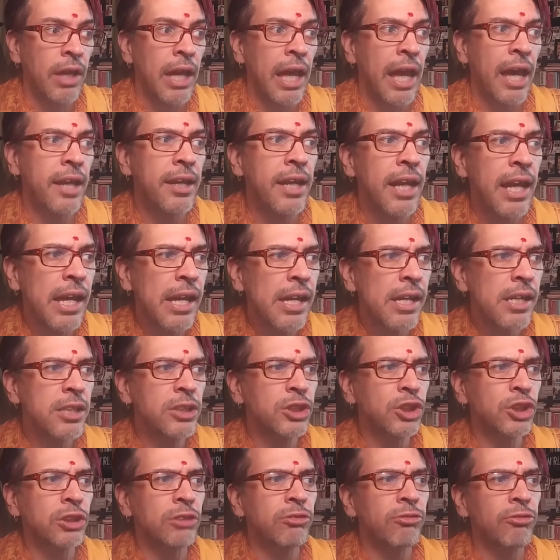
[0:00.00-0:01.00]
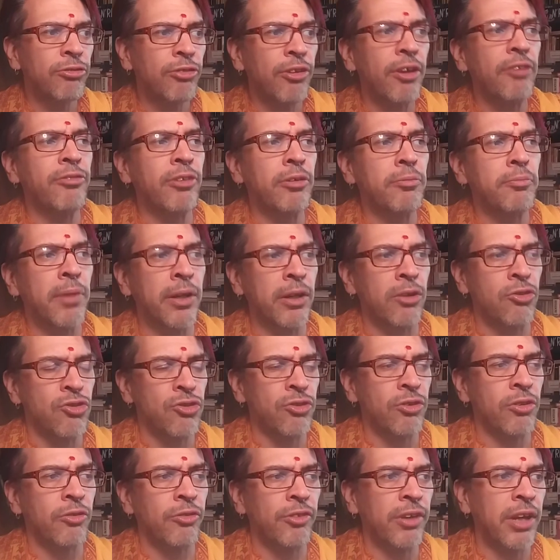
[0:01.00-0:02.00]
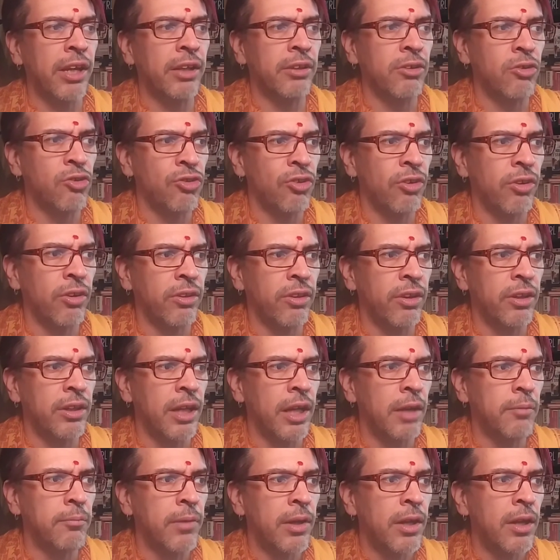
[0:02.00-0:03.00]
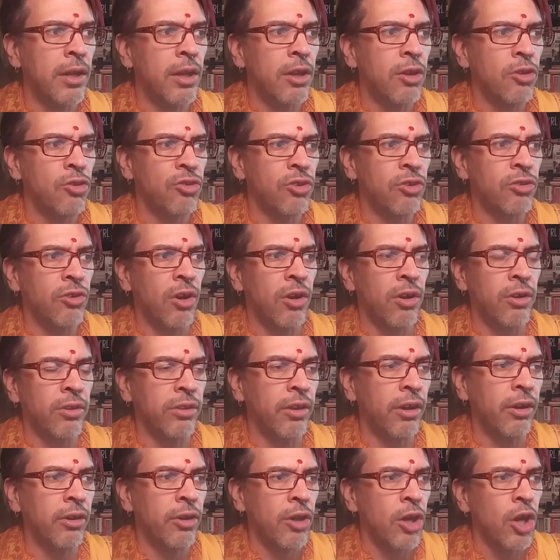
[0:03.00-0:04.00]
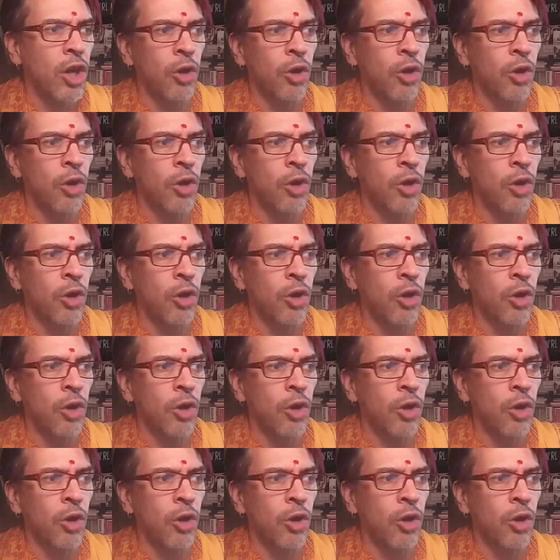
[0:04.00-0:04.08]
An aged favorite minister of King Dasaratha named Siddhartha,